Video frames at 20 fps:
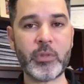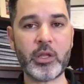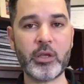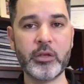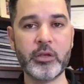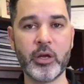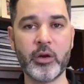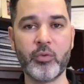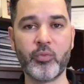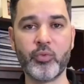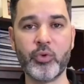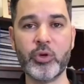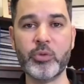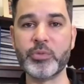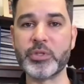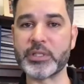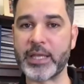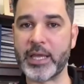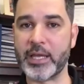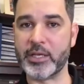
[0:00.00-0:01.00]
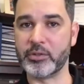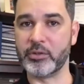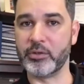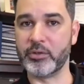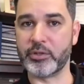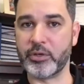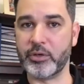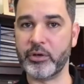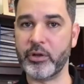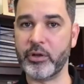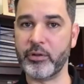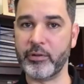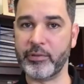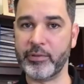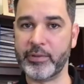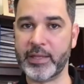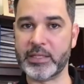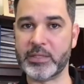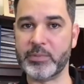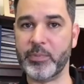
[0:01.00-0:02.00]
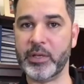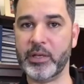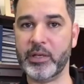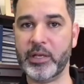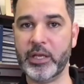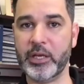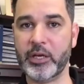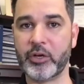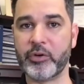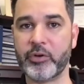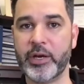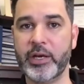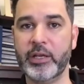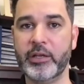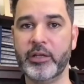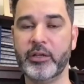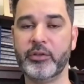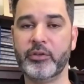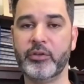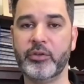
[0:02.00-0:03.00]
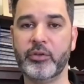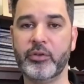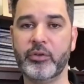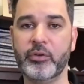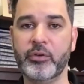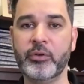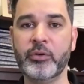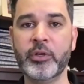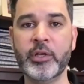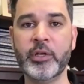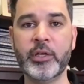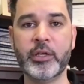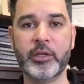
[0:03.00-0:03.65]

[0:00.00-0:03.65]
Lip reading: schedulers are another thing that's been integrated into,